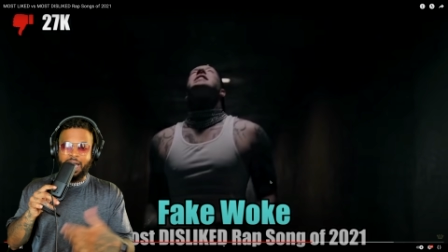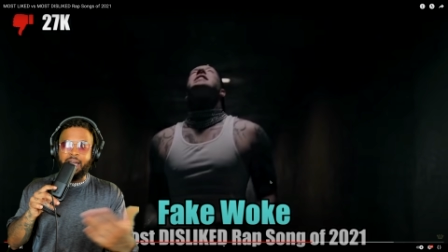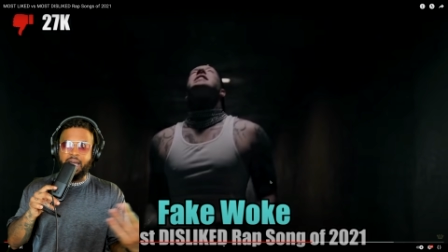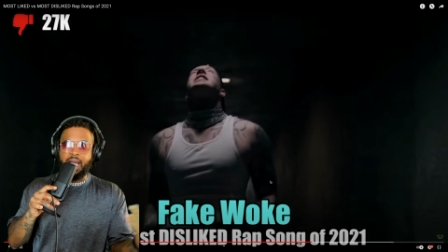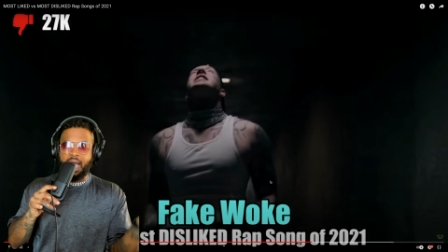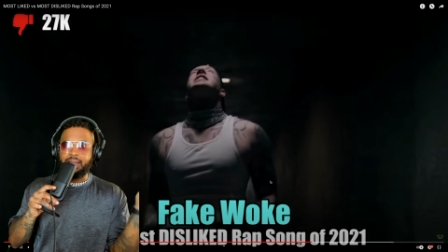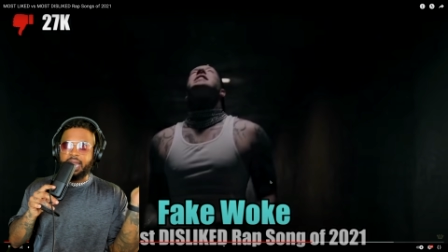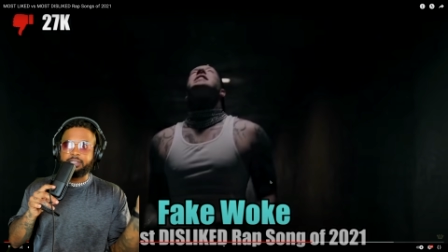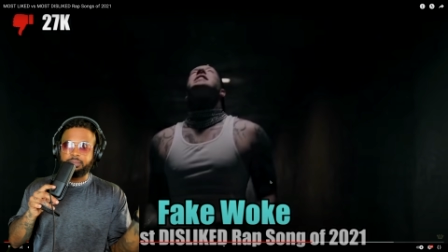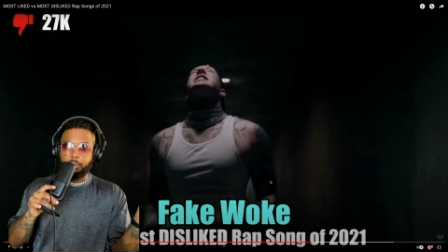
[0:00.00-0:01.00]
I, I, I
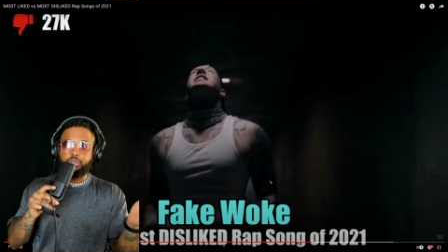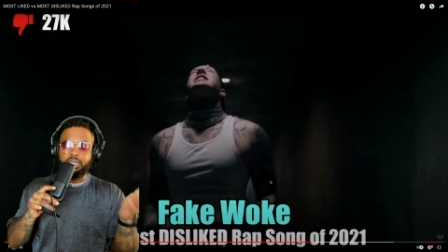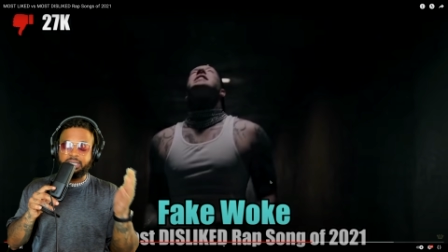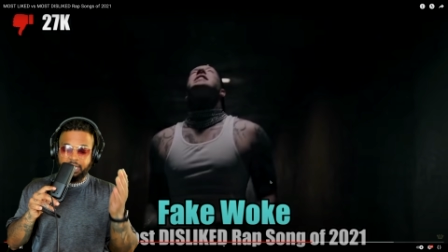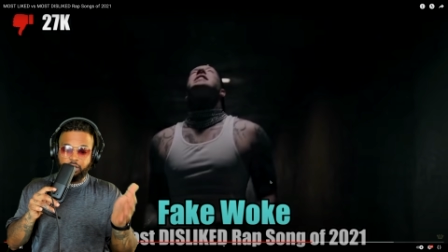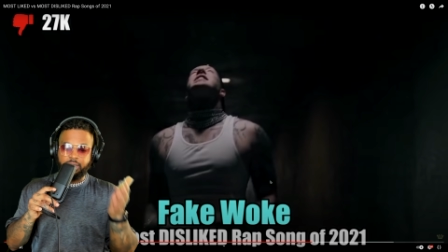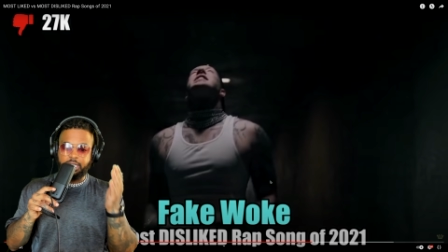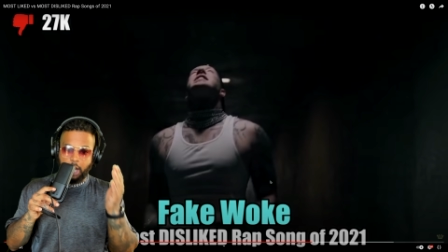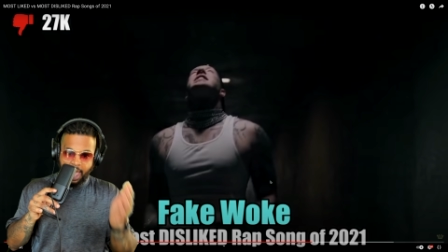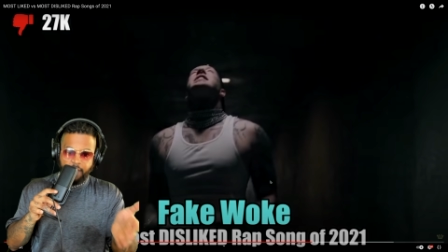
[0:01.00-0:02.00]
liked mostly
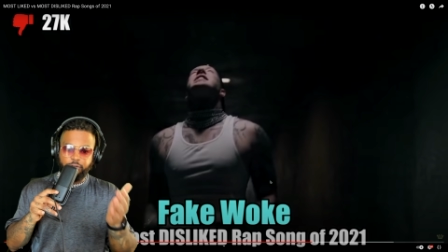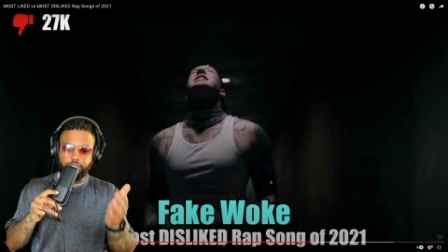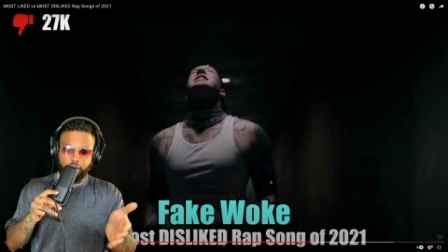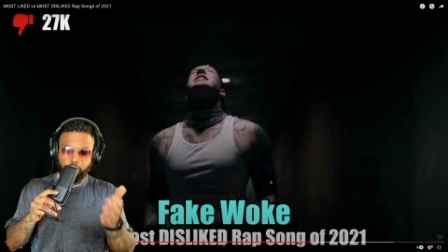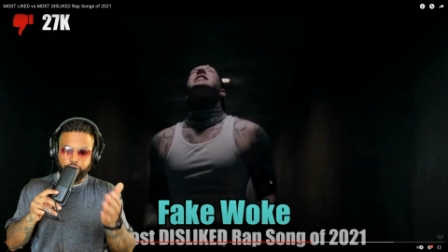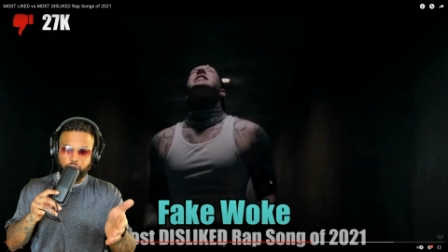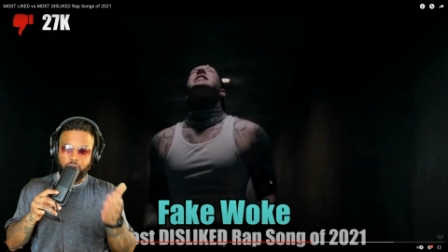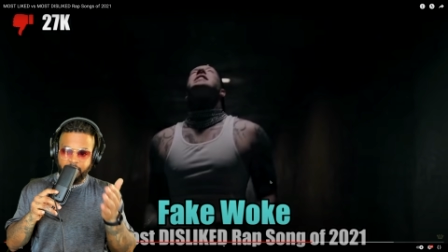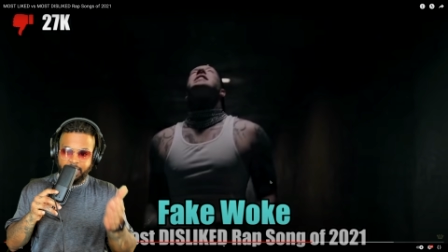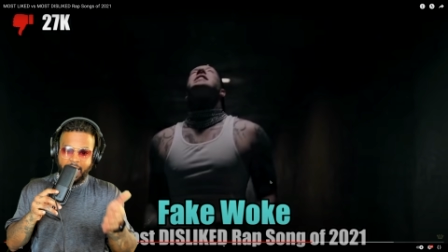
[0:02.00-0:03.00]
literally every single
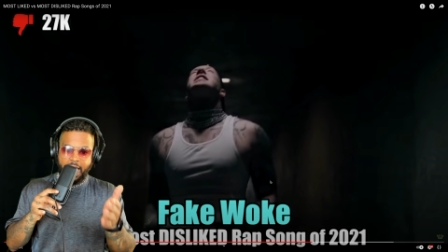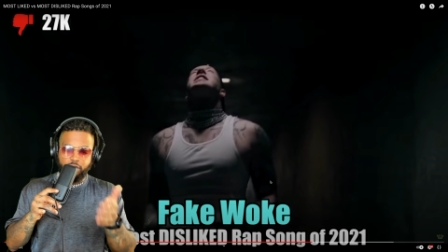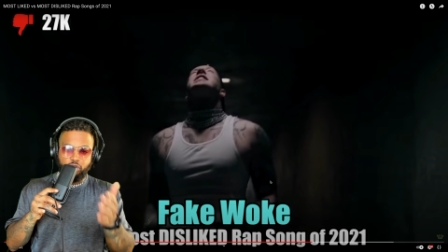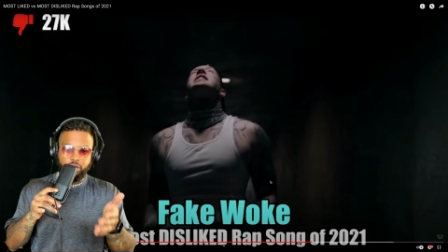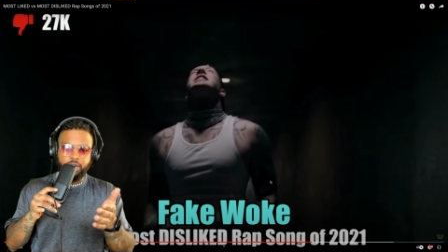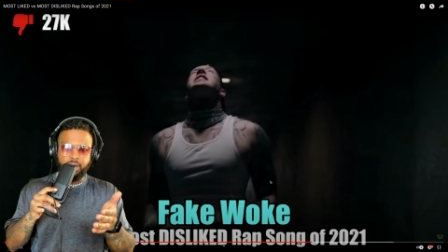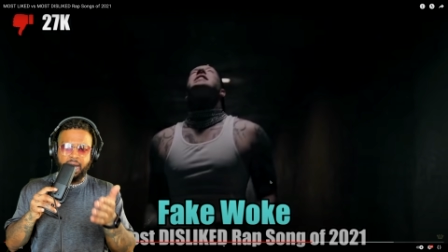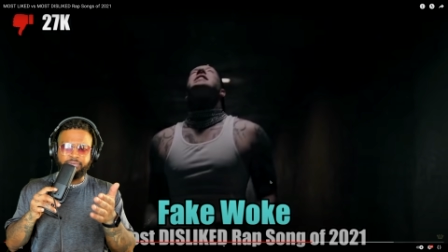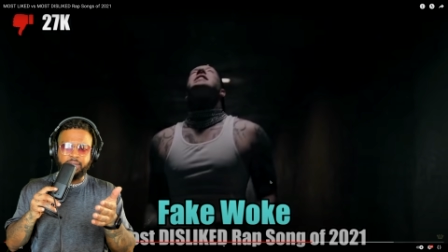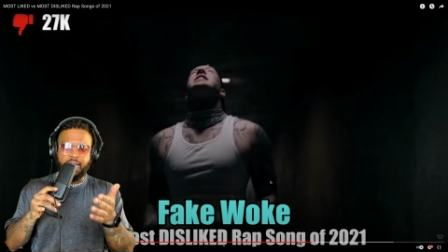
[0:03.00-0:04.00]
song he had on there.
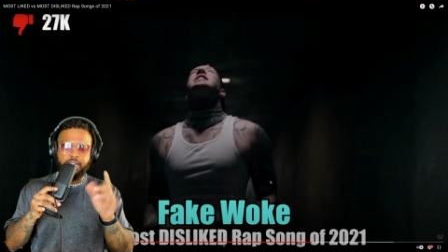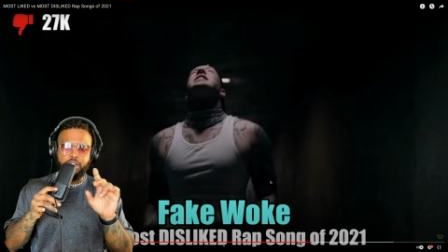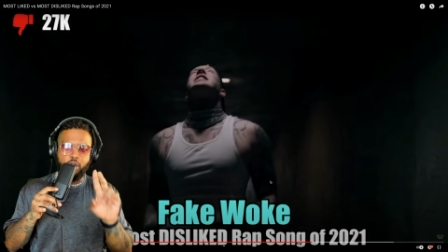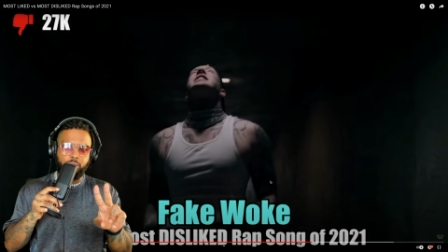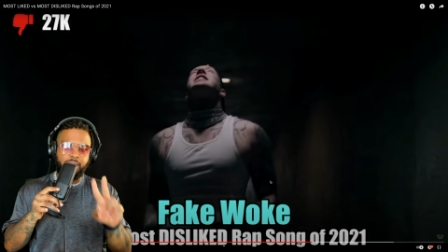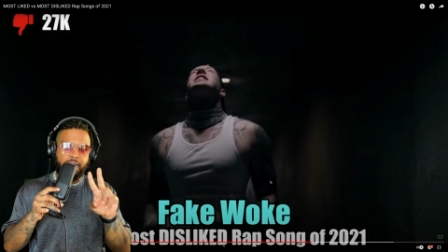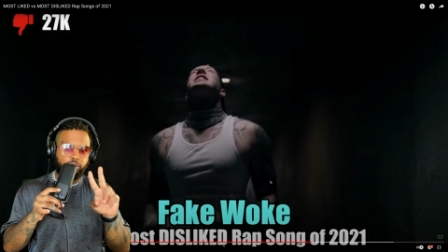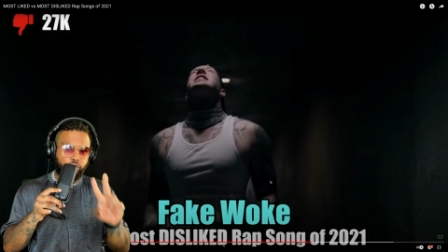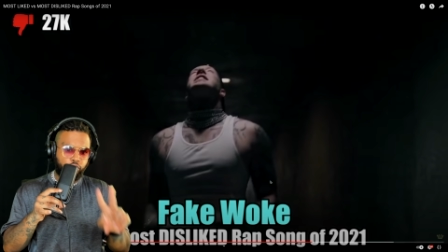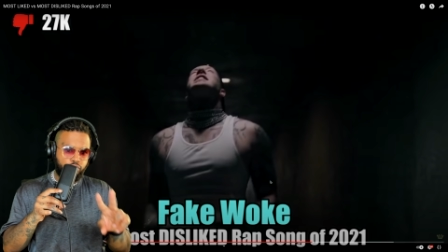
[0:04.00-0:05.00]
I think I didn't know
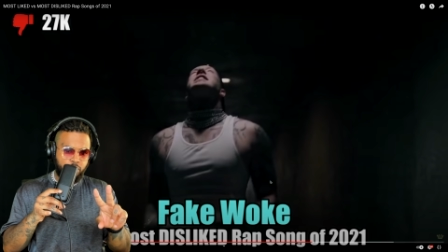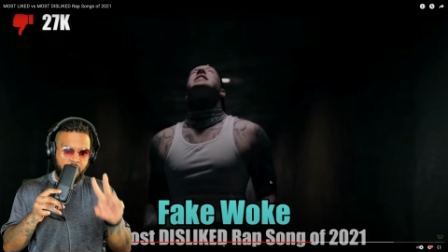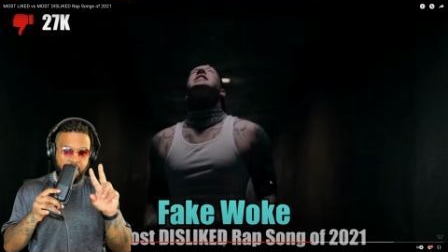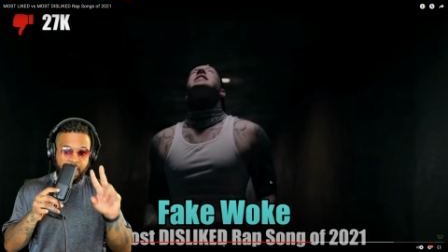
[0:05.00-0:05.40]
like two.